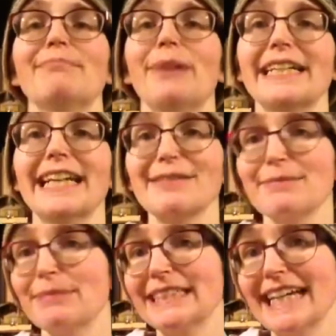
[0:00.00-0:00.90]
but I
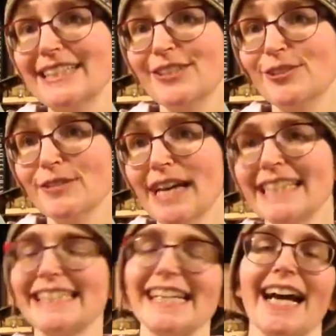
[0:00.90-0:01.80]
would be glad to do
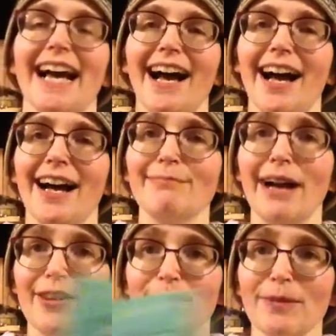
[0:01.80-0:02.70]
that.
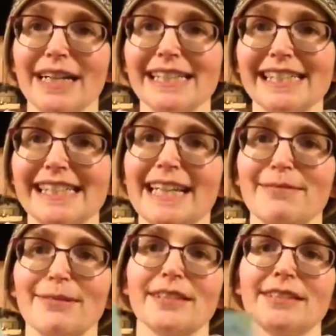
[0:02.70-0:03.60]
Otherwise, they
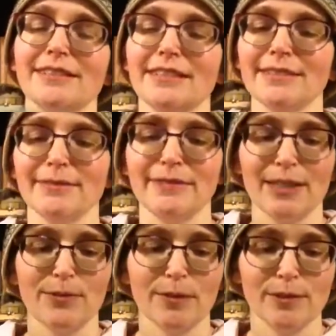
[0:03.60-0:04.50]
will
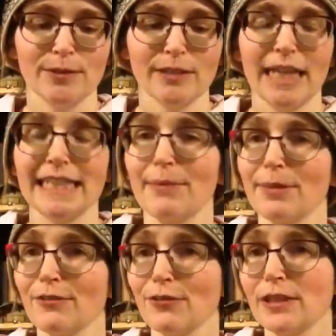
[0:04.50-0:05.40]
end up
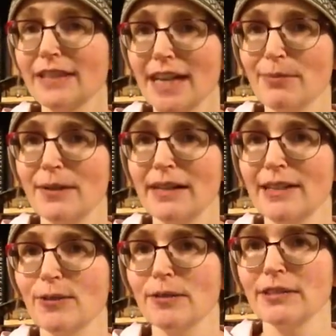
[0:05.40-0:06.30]
in a free
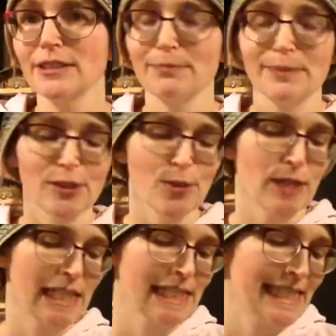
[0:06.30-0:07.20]
library or be
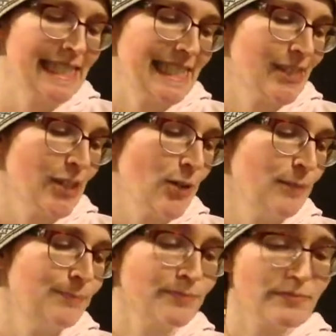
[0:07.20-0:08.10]
donated.
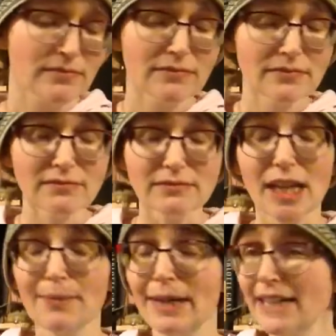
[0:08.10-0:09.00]
So,
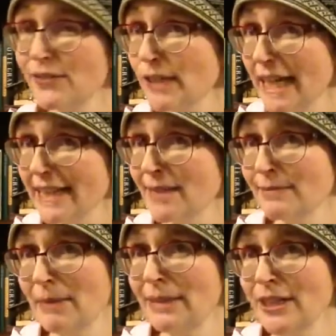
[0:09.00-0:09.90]
but if you'd like them,
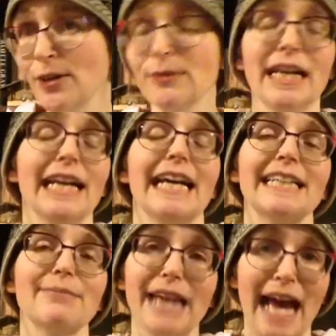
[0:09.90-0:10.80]
let me know,
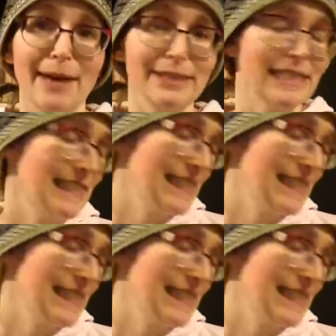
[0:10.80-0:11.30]
and I'd be happy